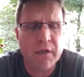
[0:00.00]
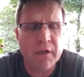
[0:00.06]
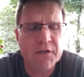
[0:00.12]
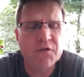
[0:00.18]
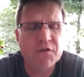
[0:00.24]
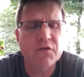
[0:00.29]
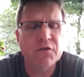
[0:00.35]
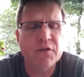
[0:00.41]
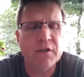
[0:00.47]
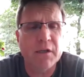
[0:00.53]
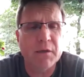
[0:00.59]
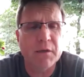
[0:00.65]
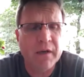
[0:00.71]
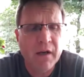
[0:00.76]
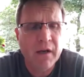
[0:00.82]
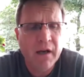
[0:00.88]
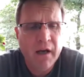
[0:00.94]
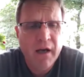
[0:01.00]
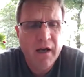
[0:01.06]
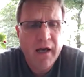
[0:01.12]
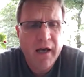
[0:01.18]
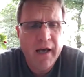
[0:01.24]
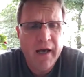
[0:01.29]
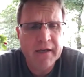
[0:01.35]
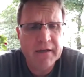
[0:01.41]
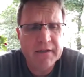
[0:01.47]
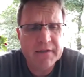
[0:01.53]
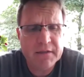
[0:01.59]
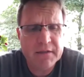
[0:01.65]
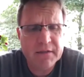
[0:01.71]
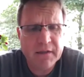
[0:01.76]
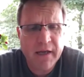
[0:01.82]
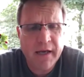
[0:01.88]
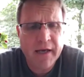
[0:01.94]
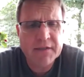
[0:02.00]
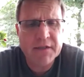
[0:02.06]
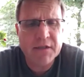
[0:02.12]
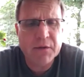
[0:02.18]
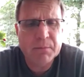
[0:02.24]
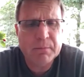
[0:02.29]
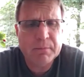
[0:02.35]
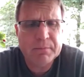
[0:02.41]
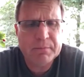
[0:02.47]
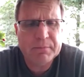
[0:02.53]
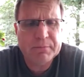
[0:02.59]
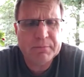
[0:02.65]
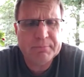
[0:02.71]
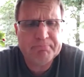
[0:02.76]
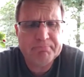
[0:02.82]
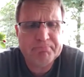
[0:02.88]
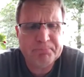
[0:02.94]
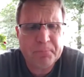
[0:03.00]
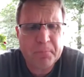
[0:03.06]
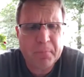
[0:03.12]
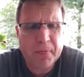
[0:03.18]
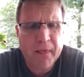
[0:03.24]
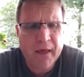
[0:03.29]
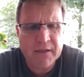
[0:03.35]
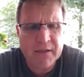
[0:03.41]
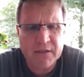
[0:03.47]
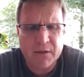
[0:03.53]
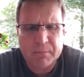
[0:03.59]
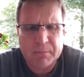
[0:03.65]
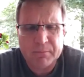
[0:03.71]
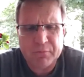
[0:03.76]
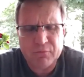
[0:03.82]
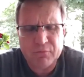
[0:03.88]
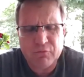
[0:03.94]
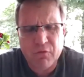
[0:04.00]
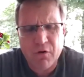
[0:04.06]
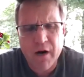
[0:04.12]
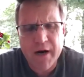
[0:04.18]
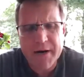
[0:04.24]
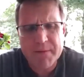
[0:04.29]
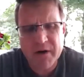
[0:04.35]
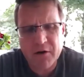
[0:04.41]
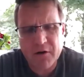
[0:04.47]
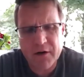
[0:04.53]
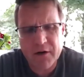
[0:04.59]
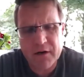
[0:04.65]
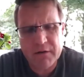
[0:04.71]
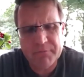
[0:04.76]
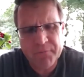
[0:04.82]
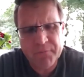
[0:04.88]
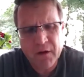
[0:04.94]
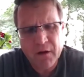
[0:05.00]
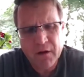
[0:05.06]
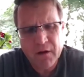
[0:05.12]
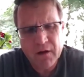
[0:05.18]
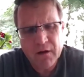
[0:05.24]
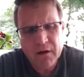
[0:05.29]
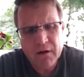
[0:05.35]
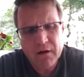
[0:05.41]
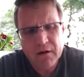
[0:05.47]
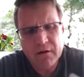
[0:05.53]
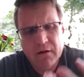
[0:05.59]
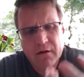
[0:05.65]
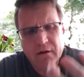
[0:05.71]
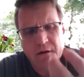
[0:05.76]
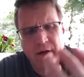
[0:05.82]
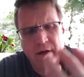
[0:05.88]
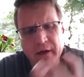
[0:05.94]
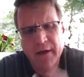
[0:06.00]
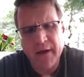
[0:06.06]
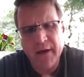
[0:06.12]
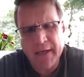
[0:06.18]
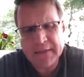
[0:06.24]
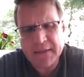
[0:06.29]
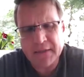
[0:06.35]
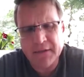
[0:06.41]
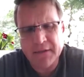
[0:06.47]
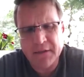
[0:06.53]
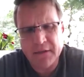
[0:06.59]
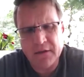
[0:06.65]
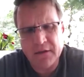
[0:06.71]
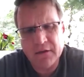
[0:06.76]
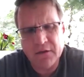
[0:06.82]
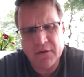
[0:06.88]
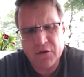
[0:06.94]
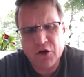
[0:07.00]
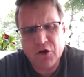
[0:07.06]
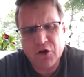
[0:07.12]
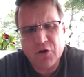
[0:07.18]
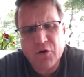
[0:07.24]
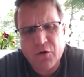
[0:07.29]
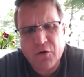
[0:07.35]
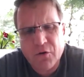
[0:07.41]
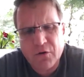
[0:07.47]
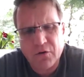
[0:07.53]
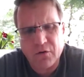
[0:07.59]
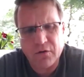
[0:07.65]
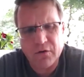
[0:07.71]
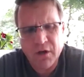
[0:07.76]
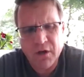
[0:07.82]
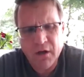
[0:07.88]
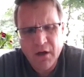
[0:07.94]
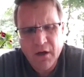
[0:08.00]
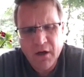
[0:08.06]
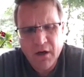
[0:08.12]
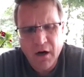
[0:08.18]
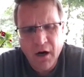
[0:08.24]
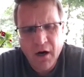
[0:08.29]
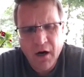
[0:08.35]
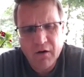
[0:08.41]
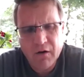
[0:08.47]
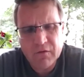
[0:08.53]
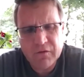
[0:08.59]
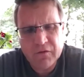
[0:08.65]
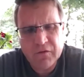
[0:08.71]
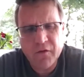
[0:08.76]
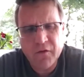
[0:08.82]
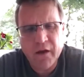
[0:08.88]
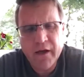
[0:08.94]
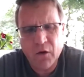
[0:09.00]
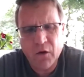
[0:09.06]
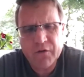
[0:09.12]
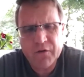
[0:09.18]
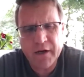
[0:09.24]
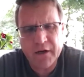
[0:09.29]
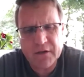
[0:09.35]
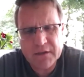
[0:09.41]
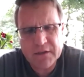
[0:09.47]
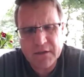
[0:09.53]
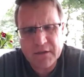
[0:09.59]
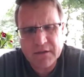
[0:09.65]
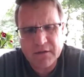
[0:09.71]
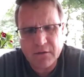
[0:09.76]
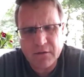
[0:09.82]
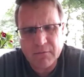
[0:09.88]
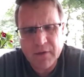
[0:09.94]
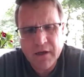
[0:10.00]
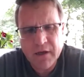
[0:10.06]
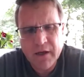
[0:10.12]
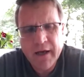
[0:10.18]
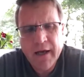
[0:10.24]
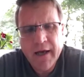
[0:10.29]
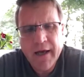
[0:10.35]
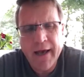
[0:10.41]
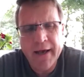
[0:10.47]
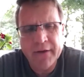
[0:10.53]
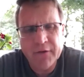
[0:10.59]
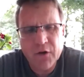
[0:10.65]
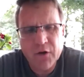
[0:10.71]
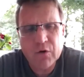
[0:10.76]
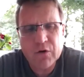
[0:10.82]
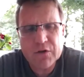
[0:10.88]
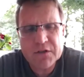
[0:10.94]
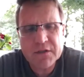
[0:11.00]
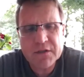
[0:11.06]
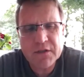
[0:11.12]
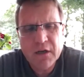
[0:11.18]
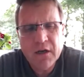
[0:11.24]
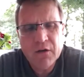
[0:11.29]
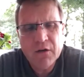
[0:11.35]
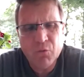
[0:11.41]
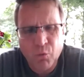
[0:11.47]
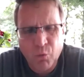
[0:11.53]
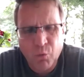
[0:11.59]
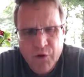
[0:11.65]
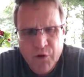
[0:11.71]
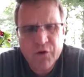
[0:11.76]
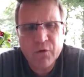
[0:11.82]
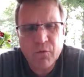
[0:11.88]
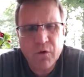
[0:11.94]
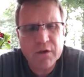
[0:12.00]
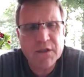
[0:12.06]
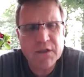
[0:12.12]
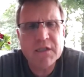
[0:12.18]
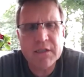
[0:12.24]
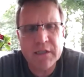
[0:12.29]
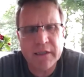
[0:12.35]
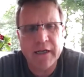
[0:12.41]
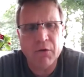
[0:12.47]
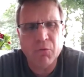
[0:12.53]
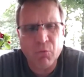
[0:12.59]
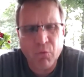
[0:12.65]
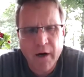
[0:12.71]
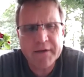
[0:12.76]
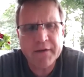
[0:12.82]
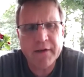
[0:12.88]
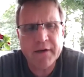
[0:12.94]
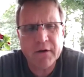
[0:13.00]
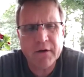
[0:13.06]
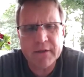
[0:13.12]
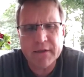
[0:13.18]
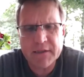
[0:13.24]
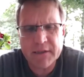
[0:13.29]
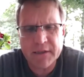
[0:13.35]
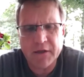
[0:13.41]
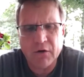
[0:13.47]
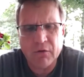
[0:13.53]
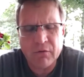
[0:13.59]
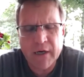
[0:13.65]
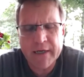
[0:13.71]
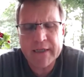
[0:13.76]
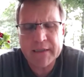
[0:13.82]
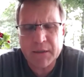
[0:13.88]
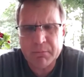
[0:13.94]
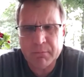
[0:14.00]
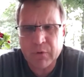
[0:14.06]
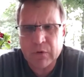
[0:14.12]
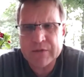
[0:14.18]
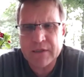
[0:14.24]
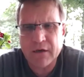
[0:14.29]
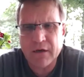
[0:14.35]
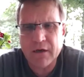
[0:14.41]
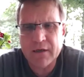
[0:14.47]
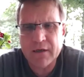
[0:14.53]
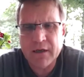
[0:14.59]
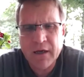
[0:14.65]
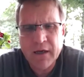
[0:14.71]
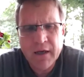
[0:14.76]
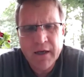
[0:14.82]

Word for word: relationship as, as, the, as the primary entity, the, the kernel of the healthcare system. And notice we're the ones sitting right there in the center, right at the bullseye.